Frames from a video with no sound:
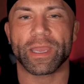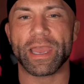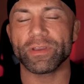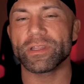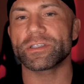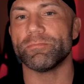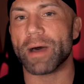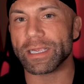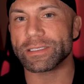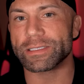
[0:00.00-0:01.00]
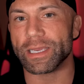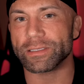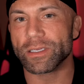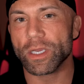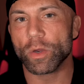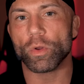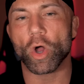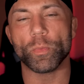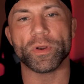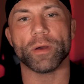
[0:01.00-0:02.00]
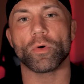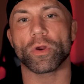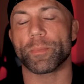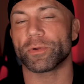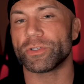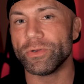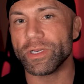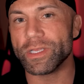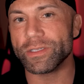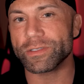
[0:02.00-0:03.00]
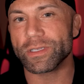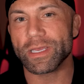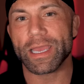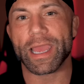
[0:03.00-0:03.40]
Having this mindset will open up more opportunities